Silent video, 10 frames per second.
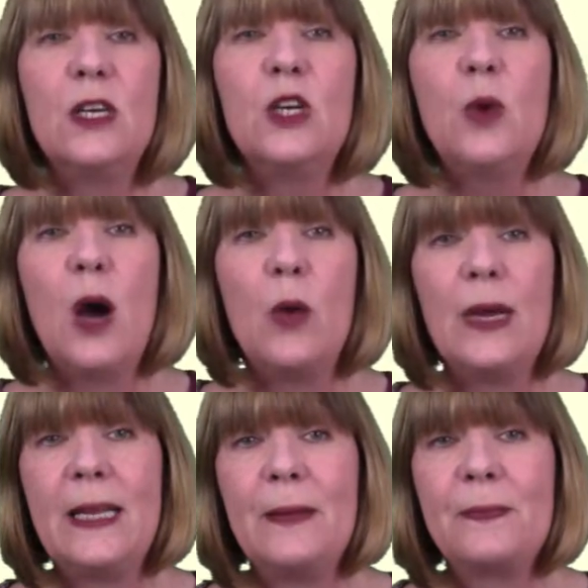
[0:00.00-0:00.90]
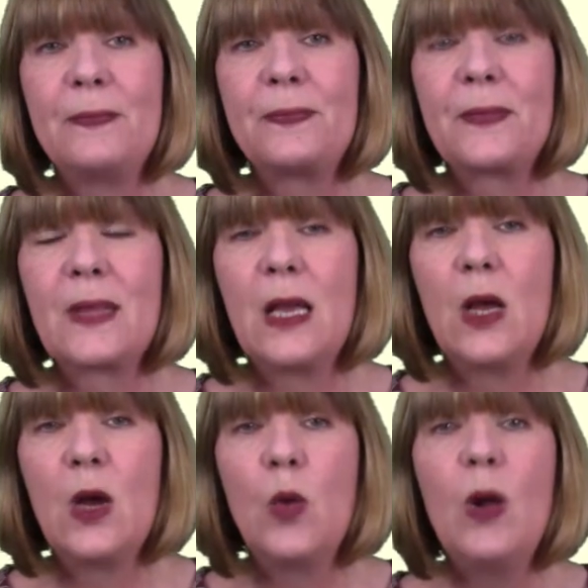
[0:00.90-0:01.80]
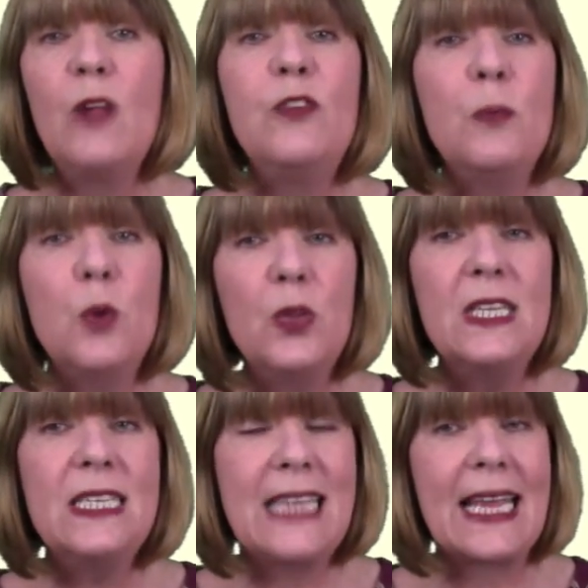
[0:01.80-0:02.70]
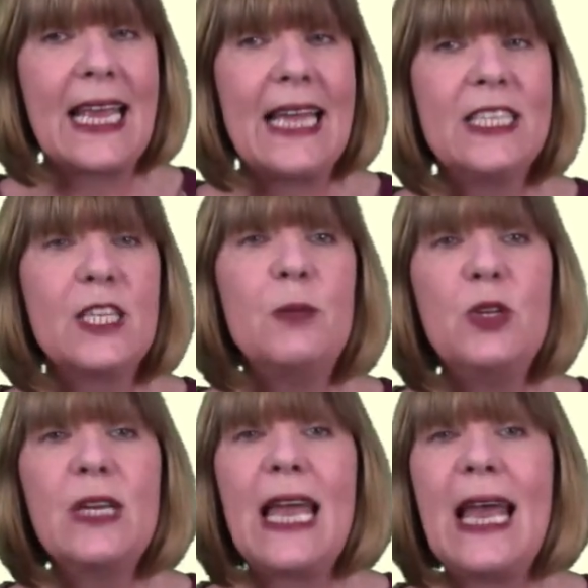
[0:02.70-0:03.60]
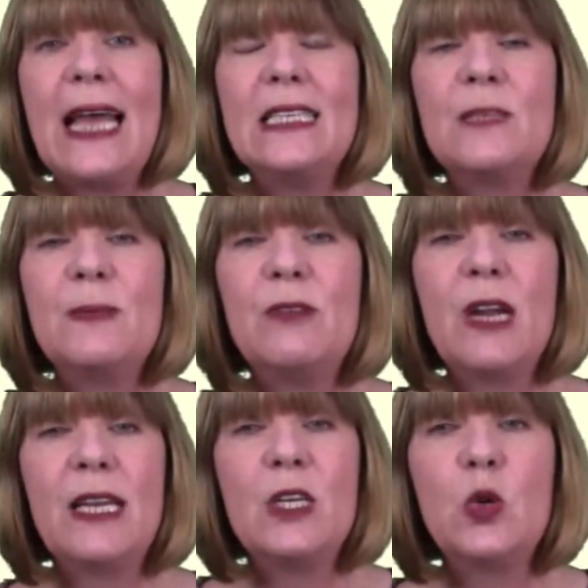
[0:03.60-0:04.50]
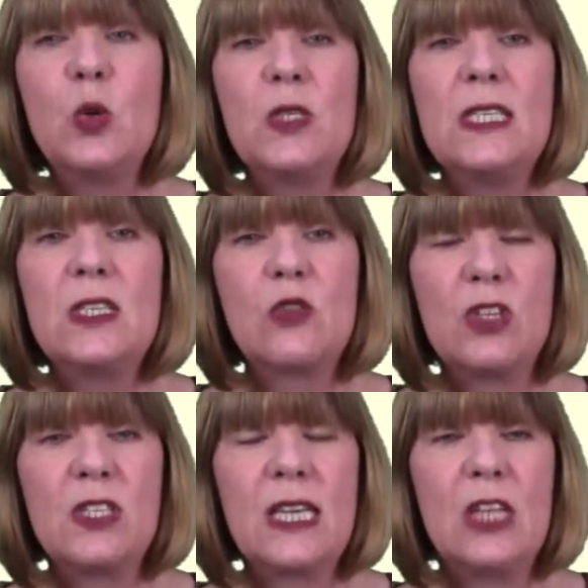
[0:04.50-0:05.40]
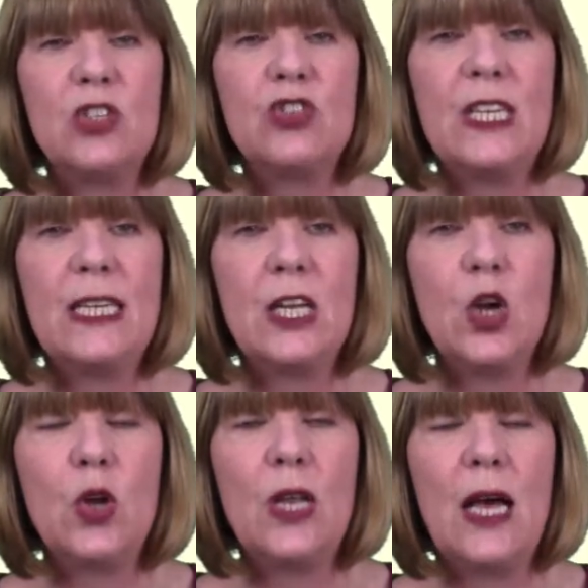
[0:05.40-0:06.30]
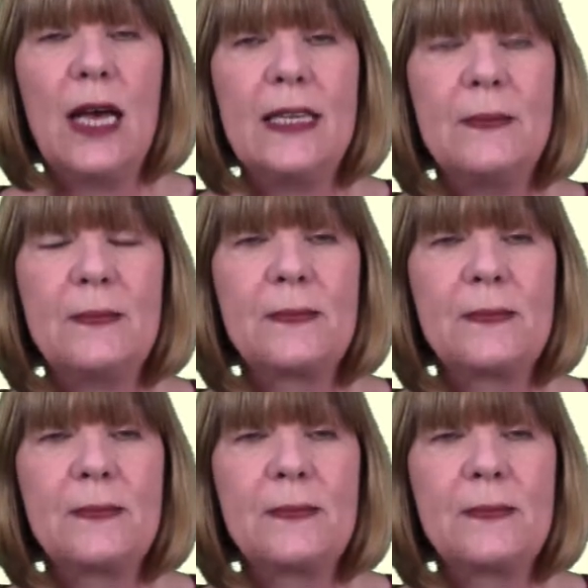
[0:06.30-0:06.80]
Who are we? Well, for more than a decade, Communicate Ed has been running courses across the country and online.